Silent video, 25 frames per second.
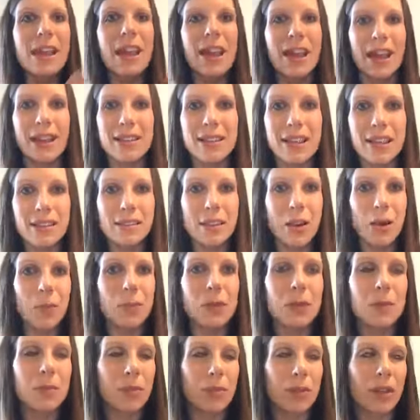and that's how
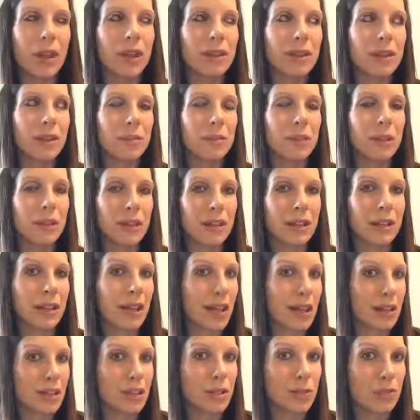people end up getting
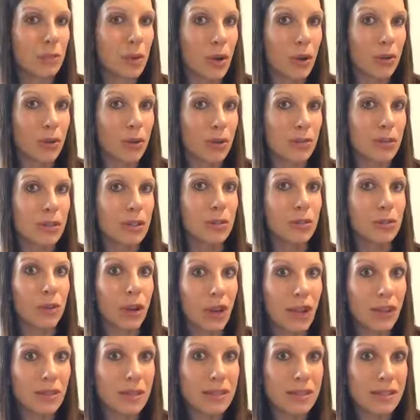Hashimoto's and
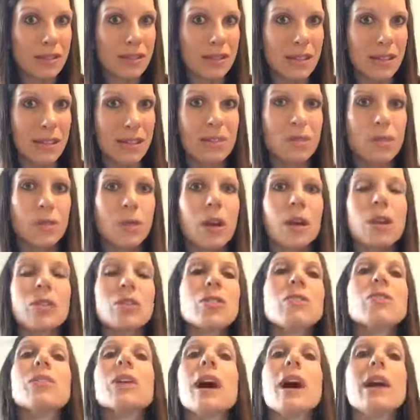Graves' disease, where
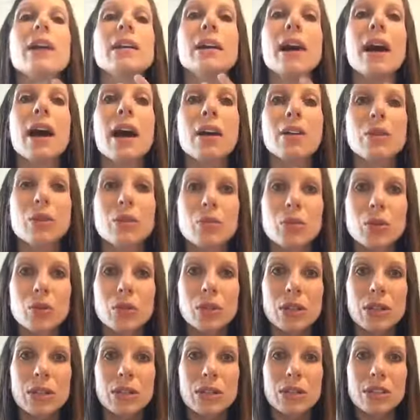you've got an autoimmune
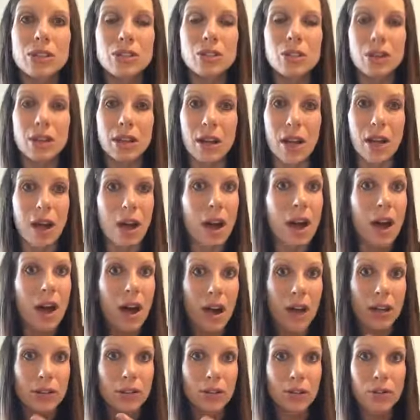condition
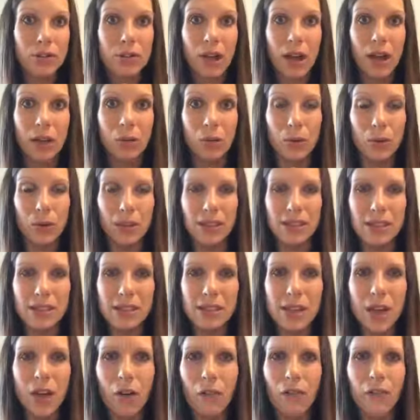on your thyroid
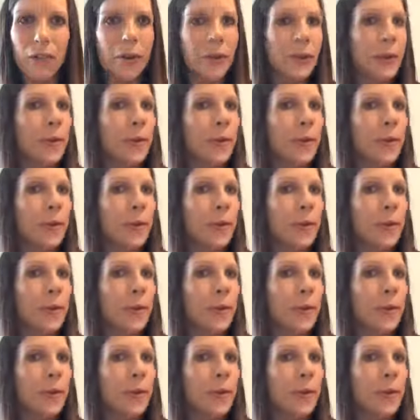itself.